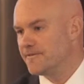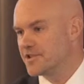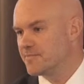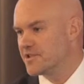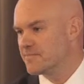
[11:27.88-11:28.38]

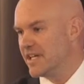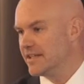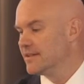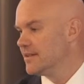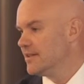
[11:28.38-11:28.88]
Fisherman's
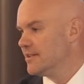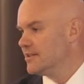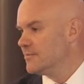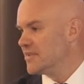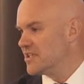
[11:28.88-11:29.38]
Bend.
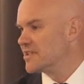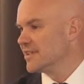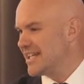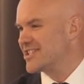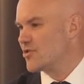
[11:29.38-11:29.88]
But
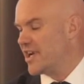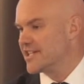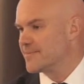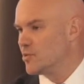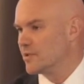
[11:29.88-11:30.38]
until that
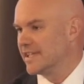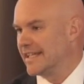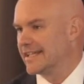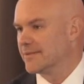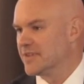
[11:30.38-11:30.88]
transport
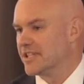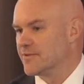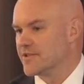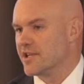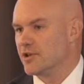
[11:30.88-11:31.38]
link can be
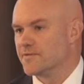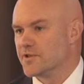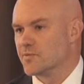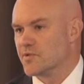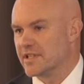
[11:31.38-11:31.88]
resolved,
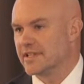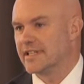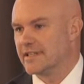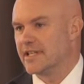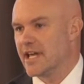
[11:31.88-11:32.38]
you
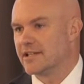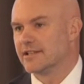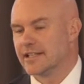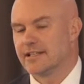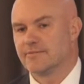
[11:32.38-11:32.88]
really, the
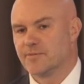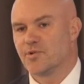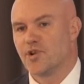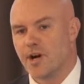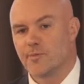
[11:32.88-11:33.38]
only
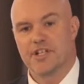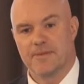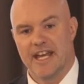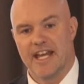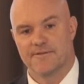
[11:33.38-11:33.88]
primary
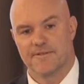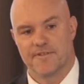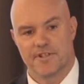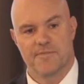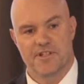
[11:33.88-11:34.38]
demand for
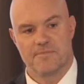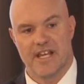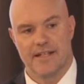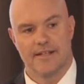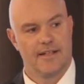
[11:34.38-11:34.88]
Fisherman's
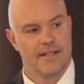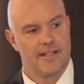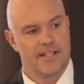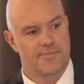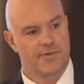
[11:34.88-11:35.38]
Bend
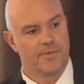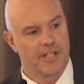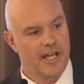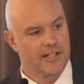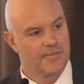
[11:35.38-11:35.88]
is probably
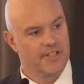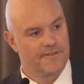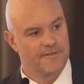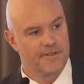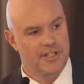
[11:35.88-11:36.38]
going to be
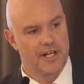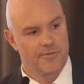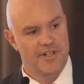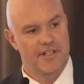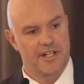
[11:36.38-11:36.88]
for you know
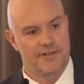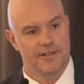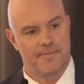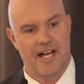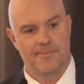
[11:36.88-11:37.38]
residential
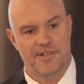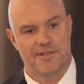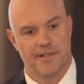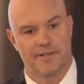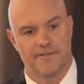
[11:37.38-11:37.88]
apartment
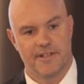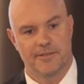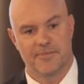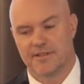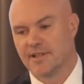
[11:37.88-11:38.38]
style
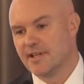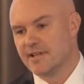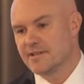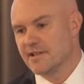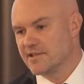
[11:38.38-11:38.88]
development.
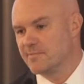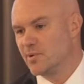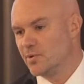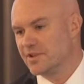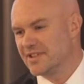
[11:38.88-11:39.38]
So it's
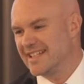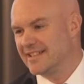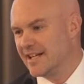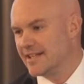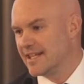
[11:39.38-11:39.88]
important that that
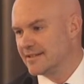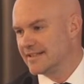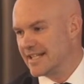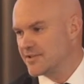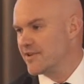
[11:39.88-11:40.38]
you know that
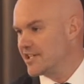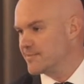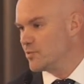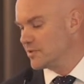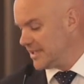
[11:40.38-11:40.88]
that
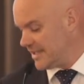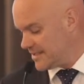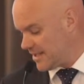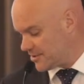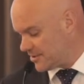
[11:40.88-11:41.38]
transport link
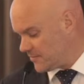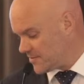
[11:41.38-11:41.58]
is actually